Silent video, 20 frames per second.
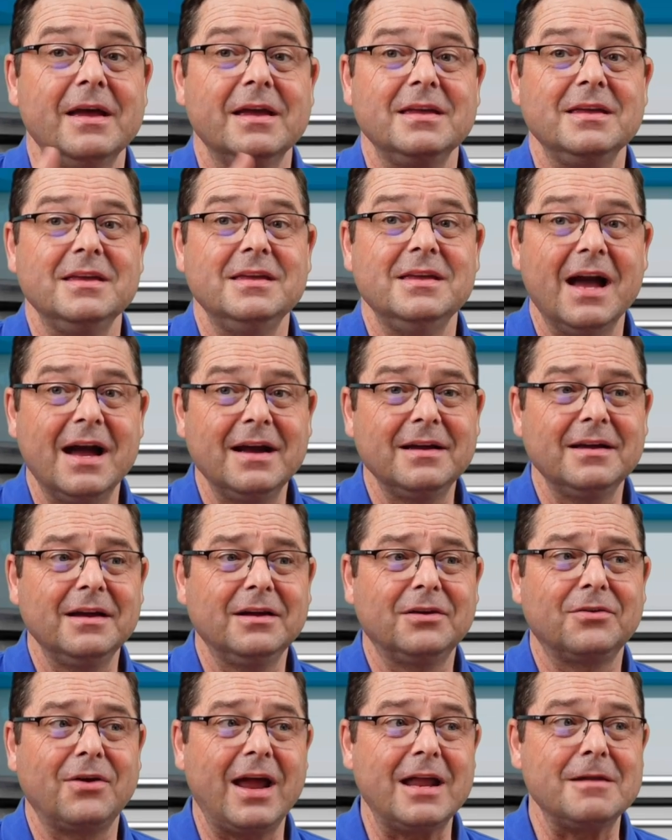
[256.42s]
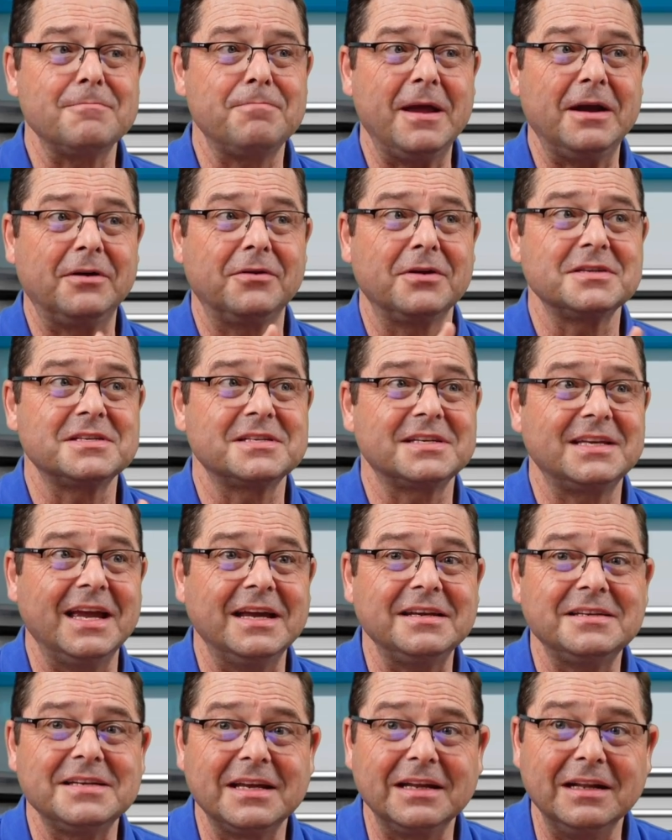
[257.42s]
Younger grandparents
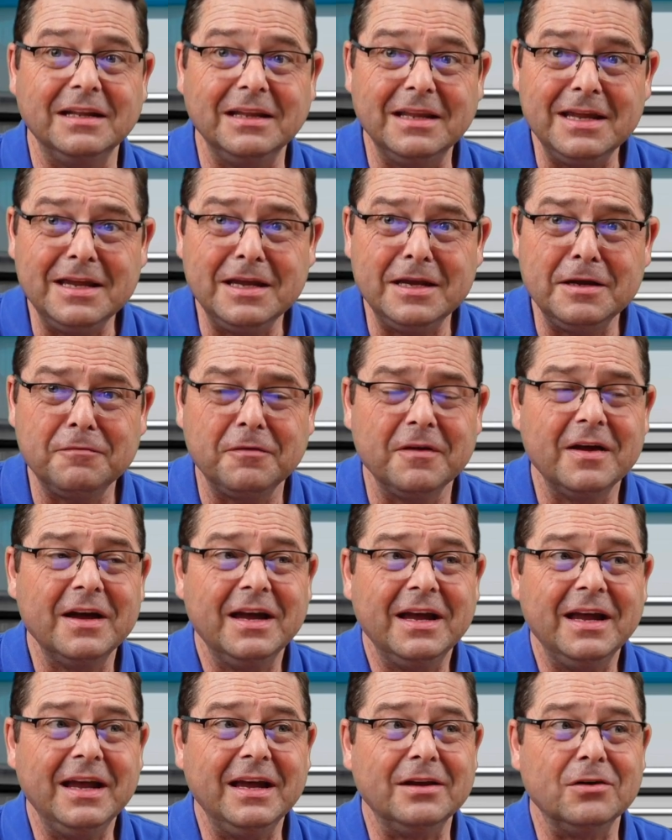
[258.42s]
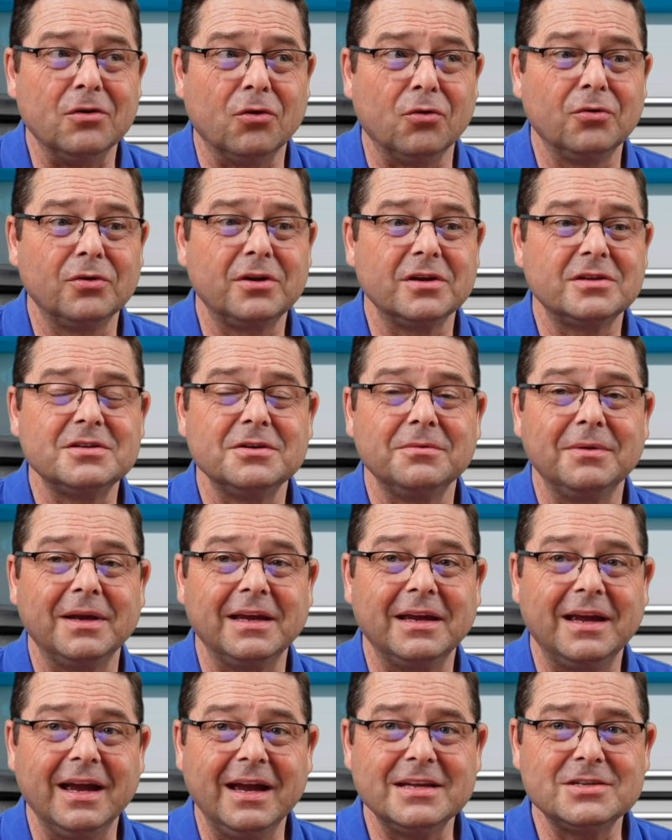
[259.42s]
getting leave in order to
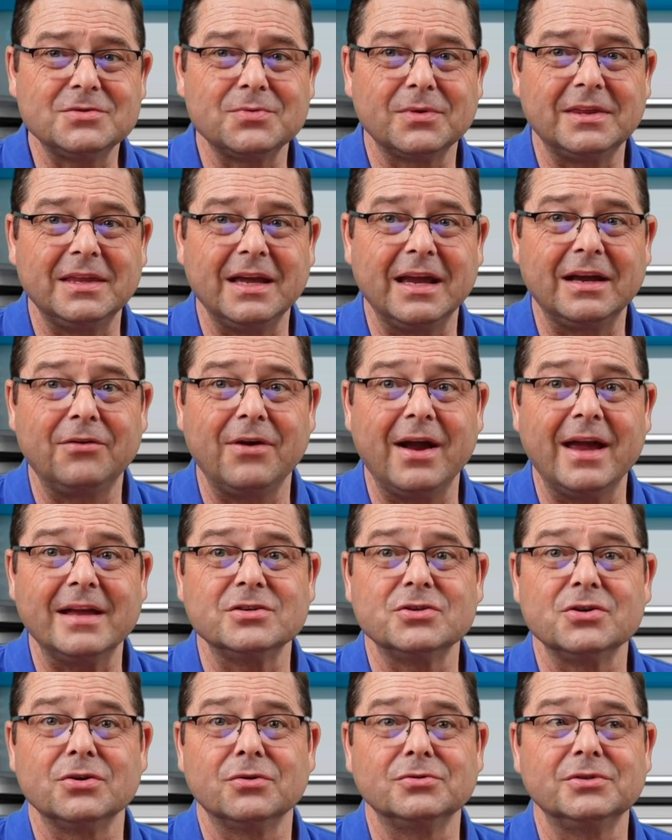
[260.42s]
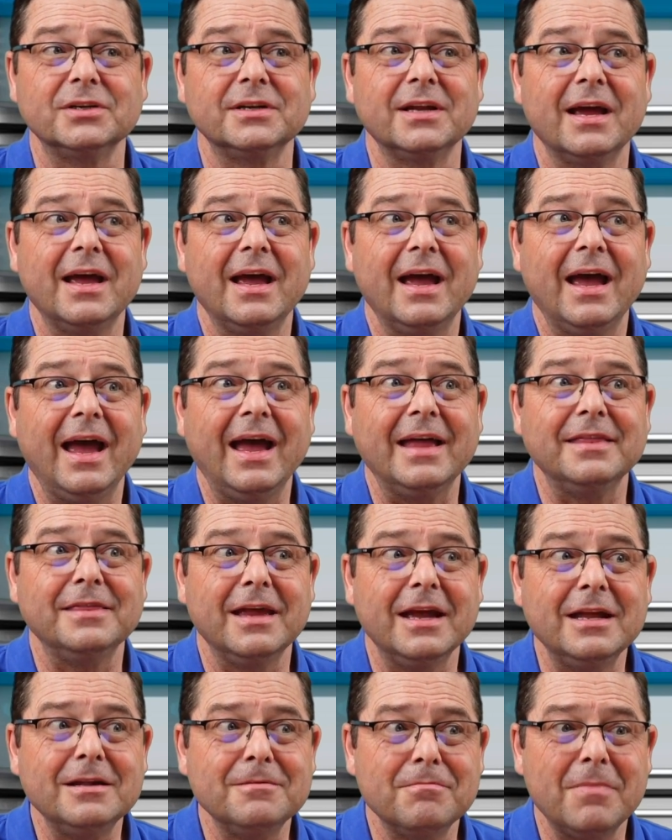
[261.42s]
engage with their grandchildren and
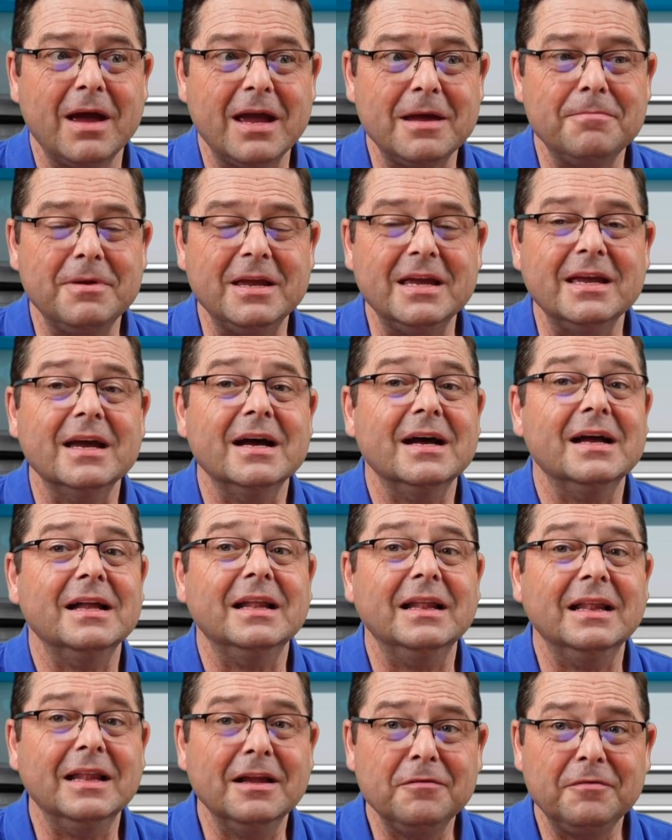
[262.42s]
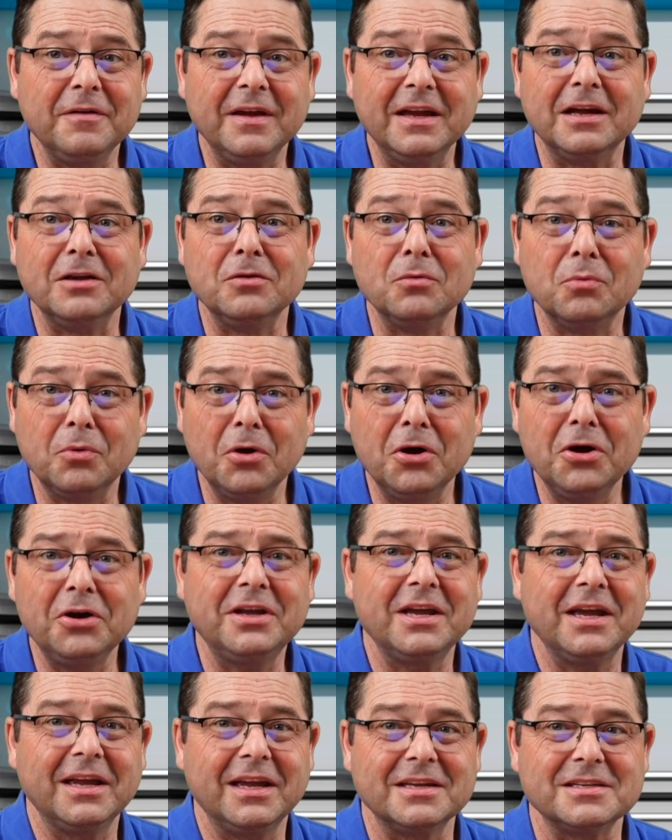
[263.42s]
then maybe living and
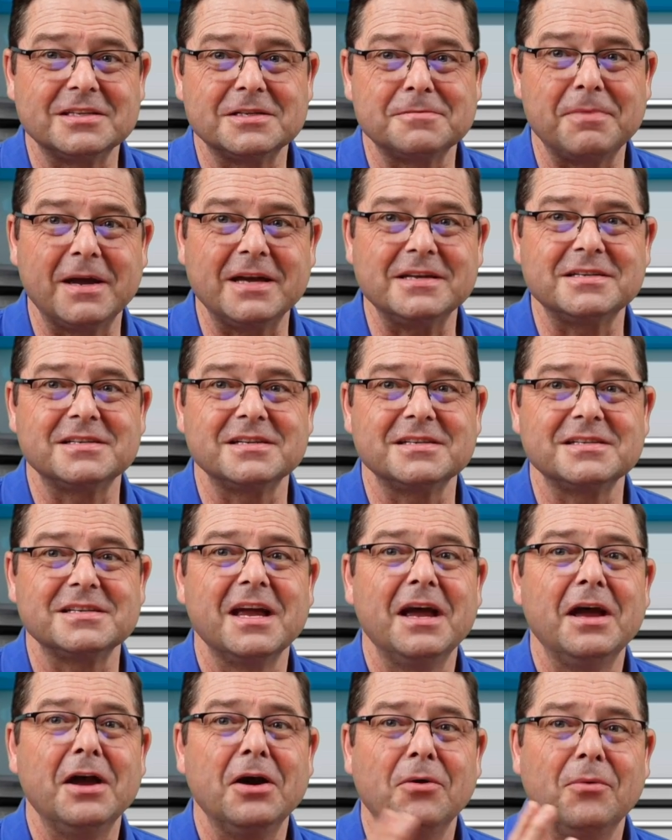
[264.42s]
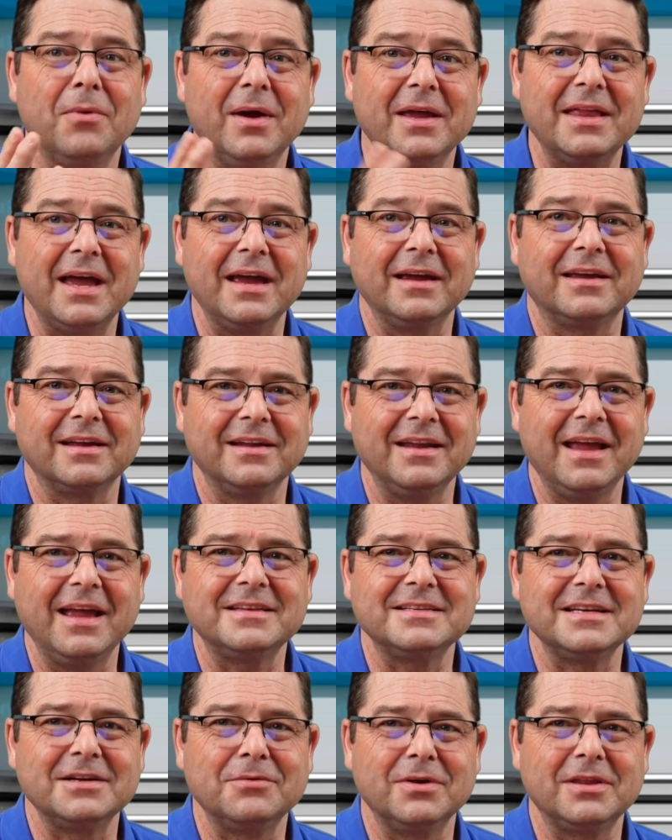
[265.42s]
working in spaces where they're
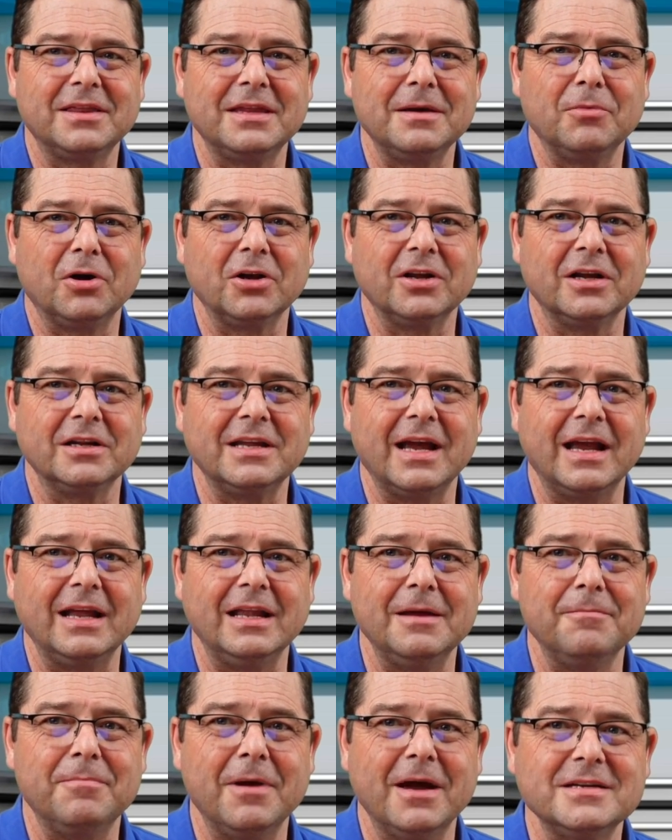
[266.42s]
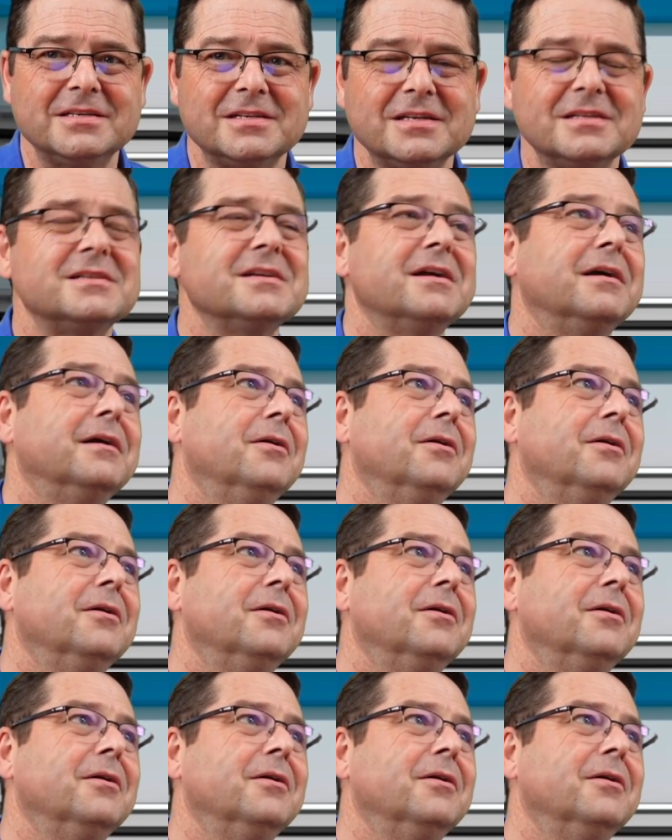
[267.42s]
connecting with them on a daily basis.